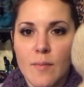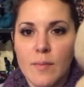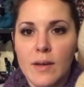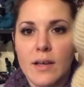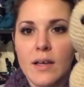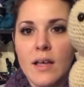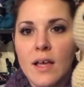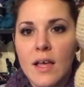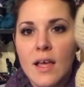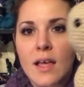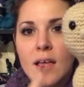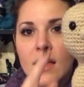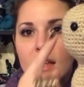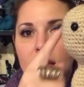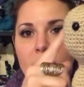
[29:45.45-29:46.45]
But
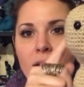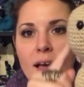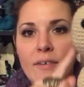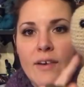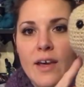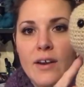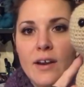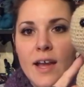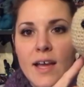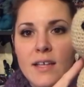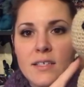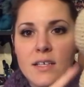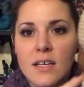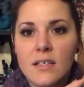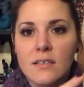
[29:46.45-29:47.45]
I've got her head
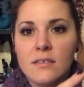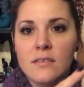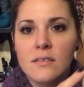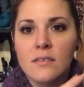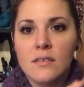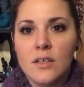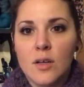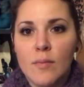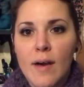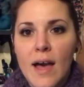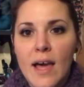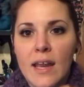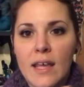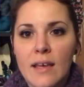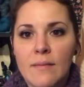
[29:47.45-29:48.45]
done, her
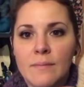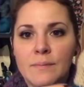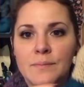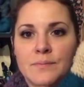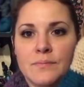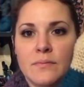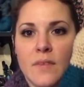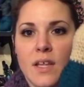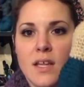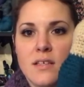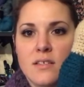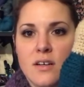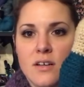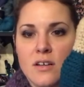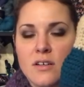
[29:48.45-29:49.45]
body, and I
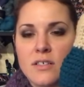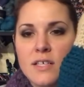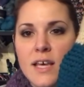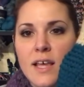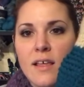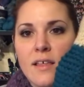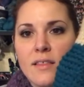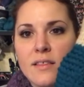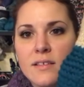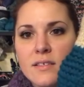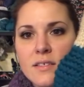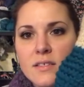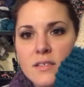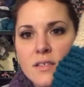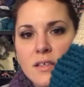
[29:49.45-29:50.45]
started her tail, and this
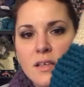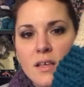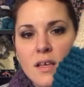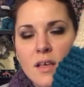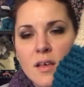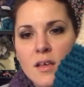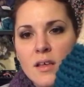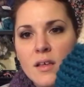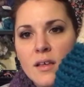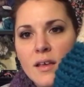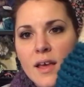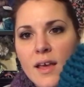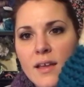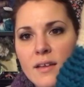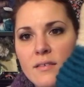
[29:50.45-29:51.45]
is
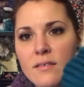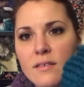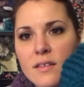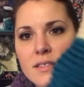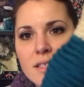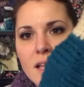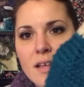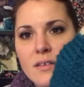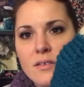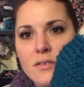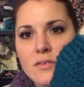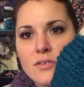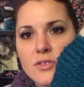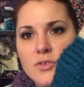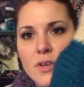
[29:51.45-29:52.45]
kind of, it's not
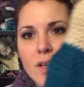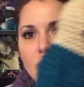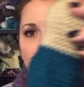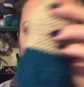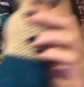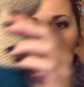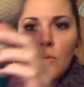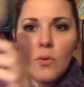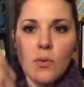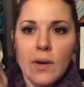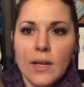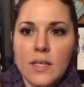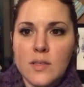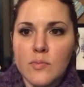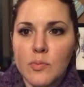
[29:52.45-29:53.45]
showing up
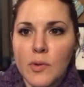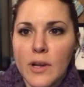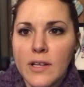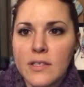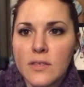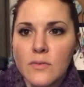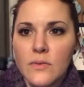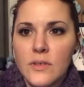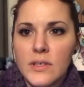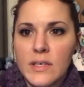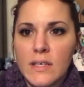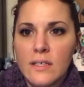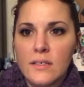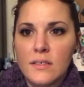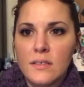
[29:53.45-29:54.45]
quite as bright as it really
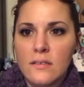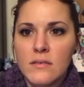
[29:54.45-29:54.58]
is.